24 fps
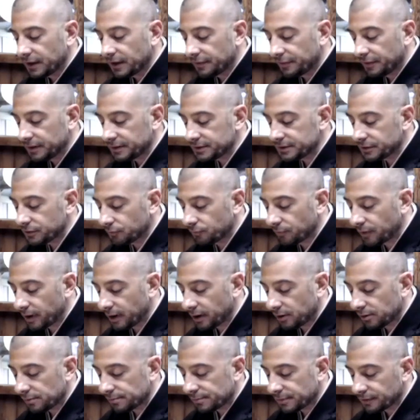Thus the
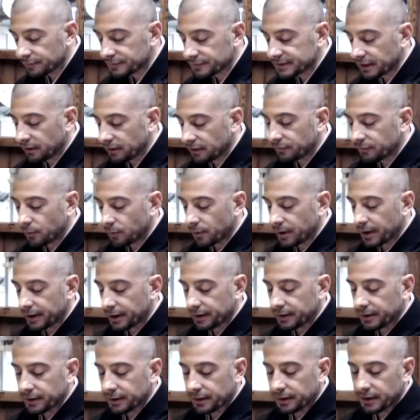realm of
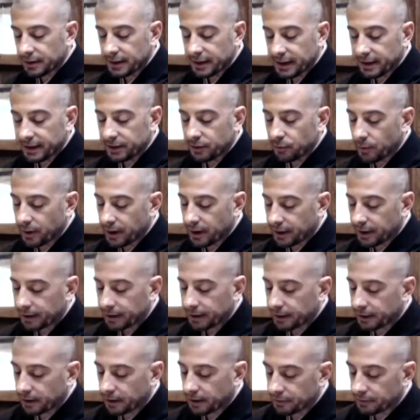self-awakening and
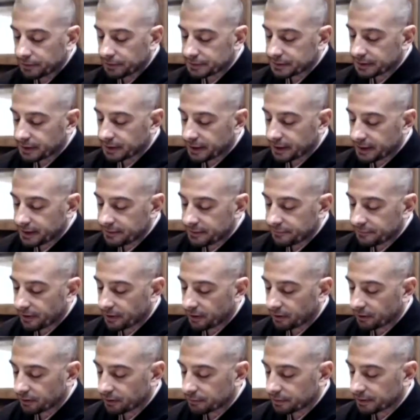awakening others
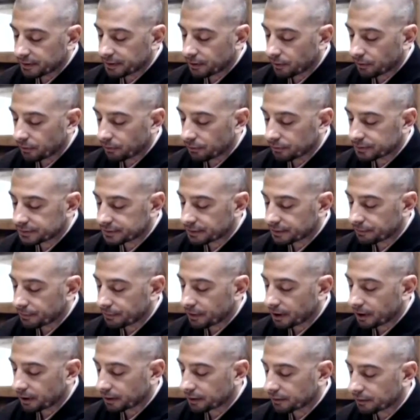invariably holds the
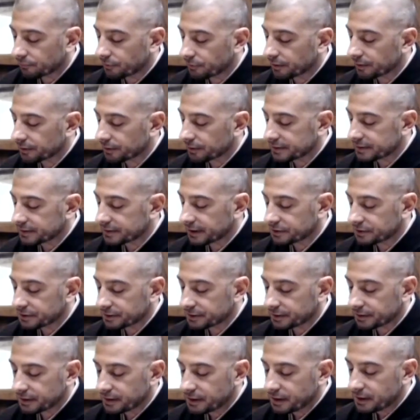mark of
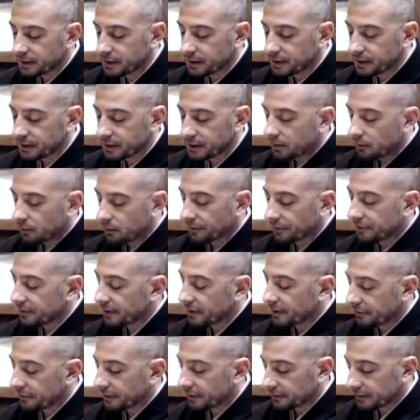realization with
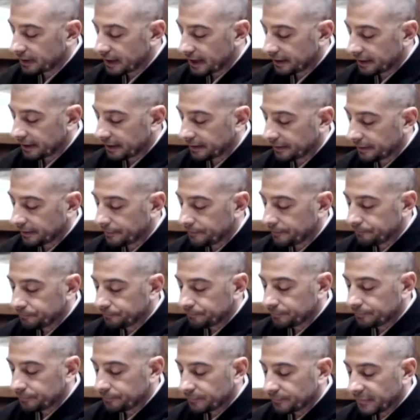nothing lacking,
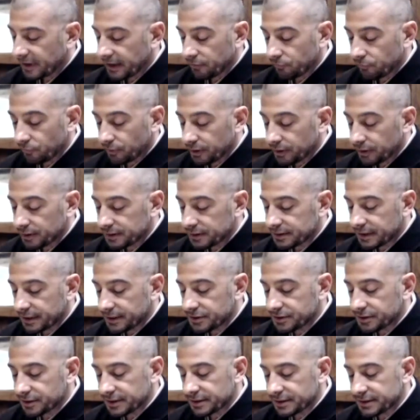and
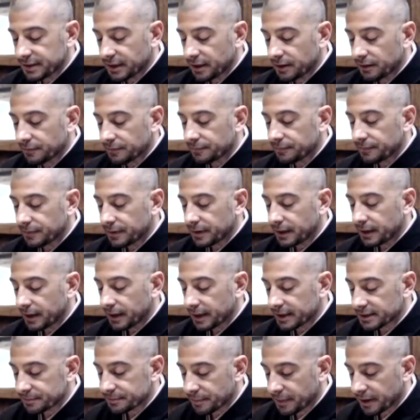realization itself
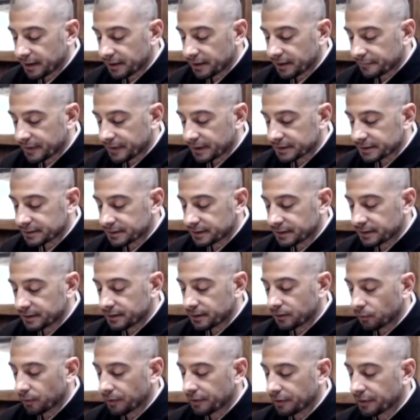is manifested
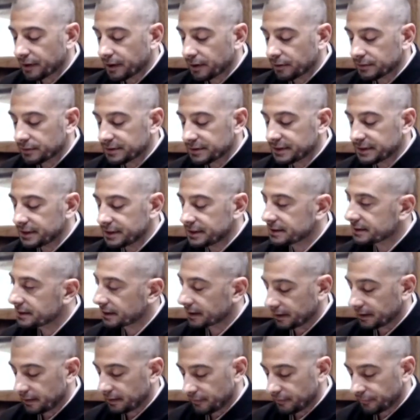without
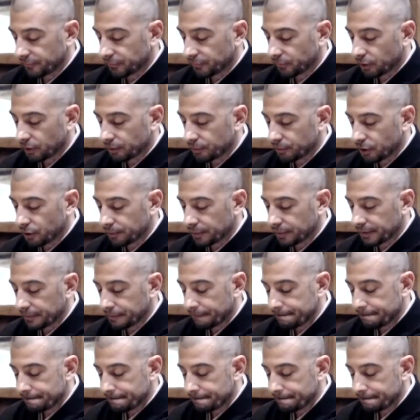ceasing for a moment.